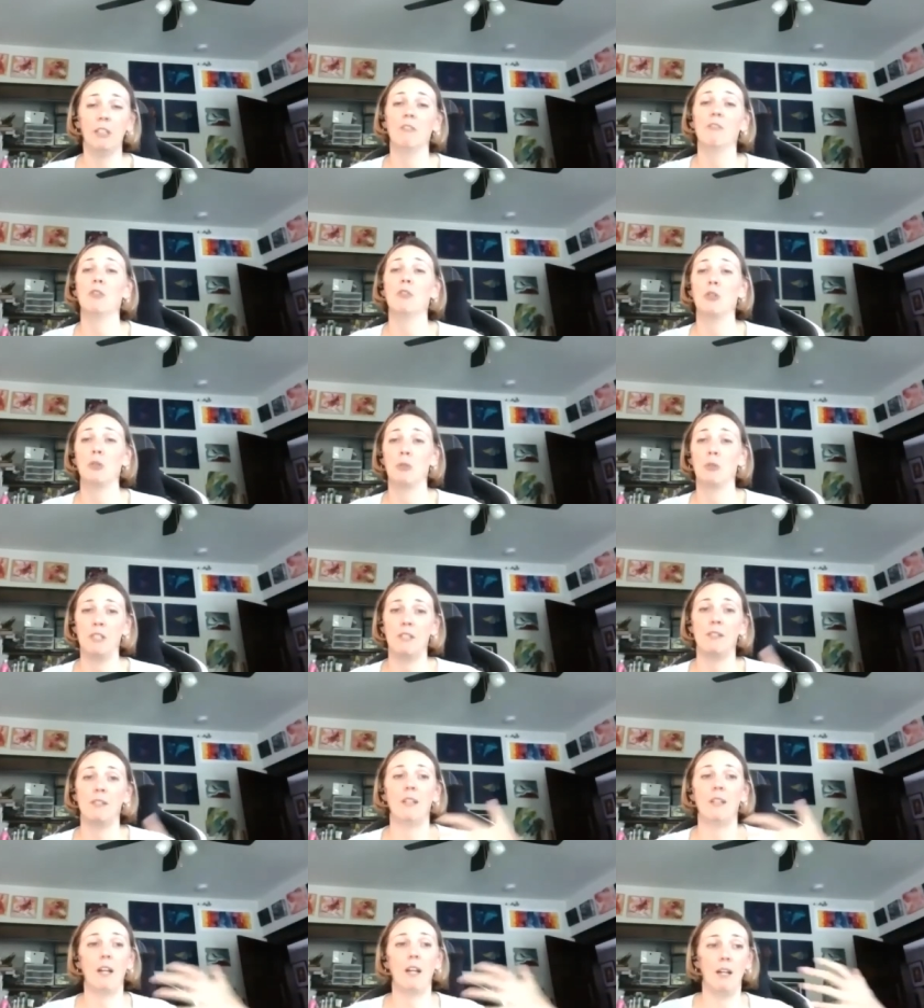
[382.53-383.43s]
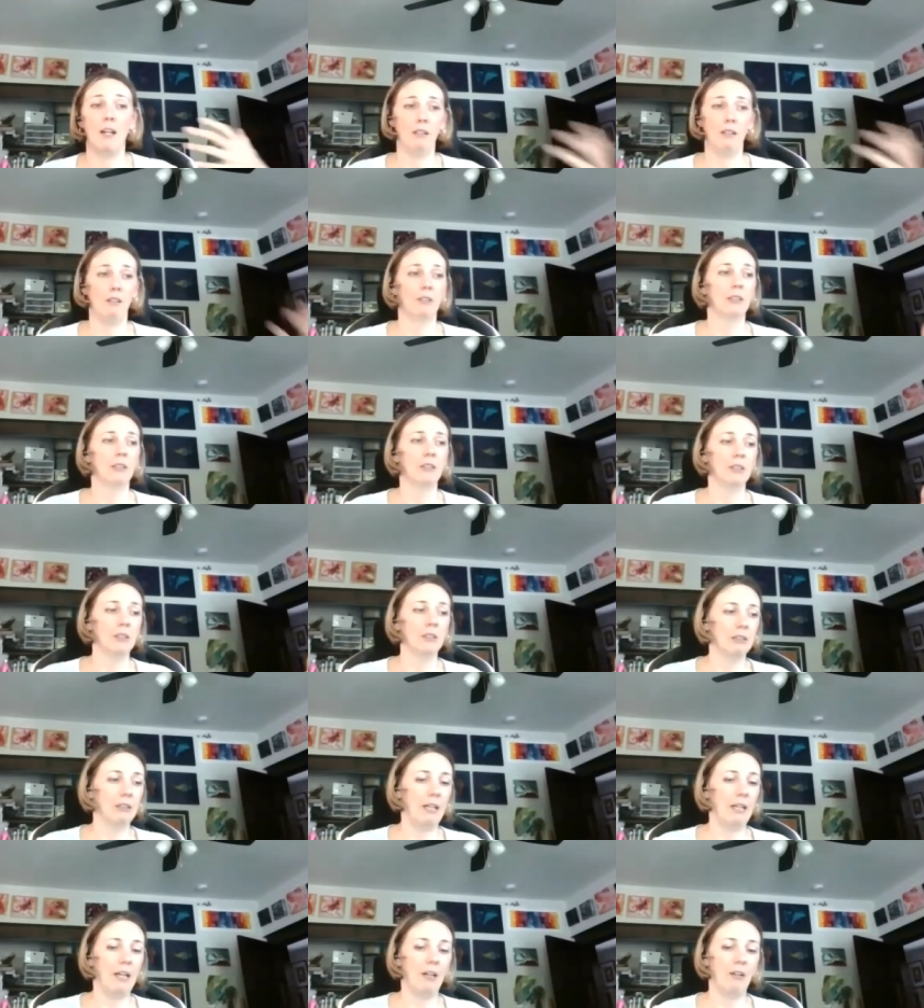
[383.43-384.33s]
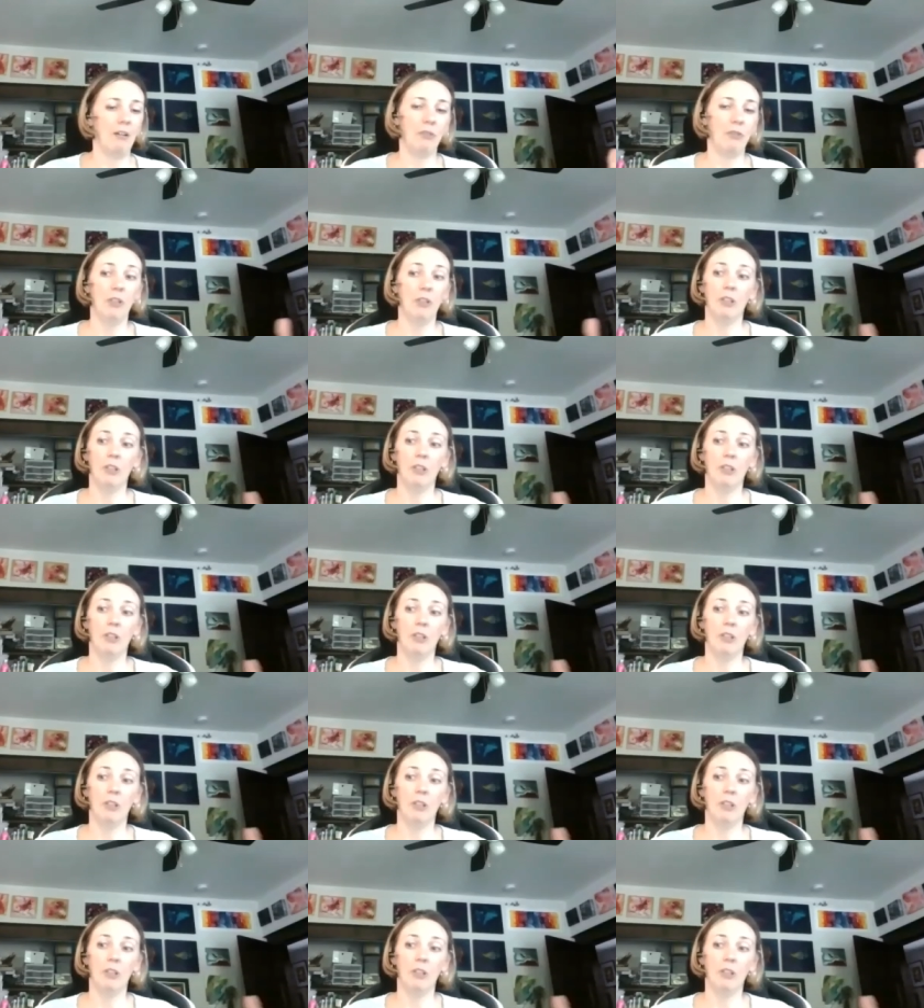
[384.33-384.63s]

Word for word: of assurance that I have